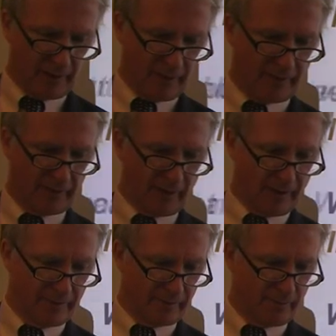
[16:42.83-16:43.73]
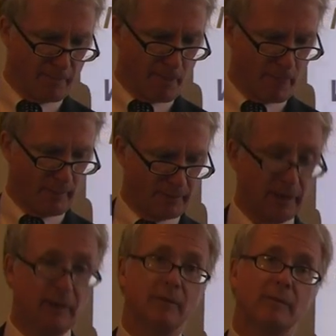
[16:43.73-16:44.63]
loving life to
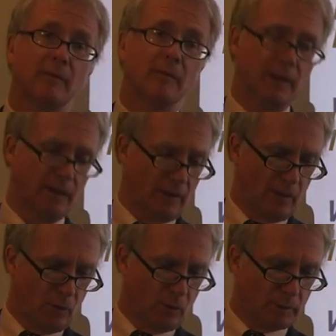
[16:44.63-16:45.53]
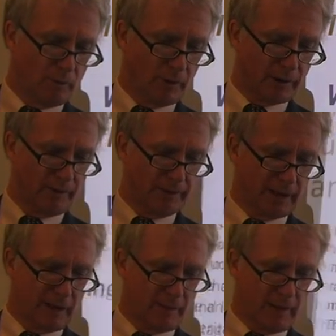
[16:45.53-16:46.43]
live. What more can we
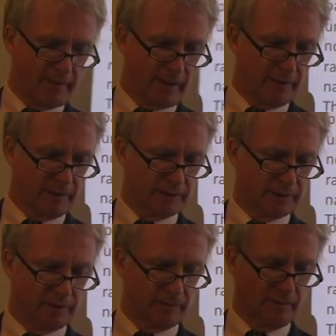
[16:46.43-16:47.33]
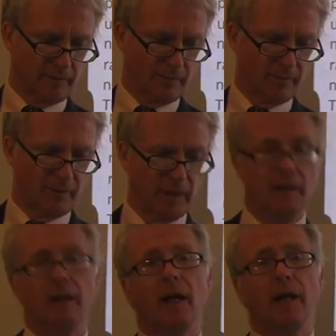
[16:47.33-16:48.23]
say about values?
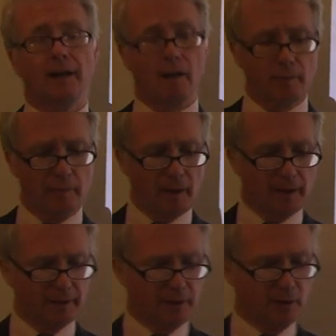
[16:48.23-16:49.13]
Our common mind and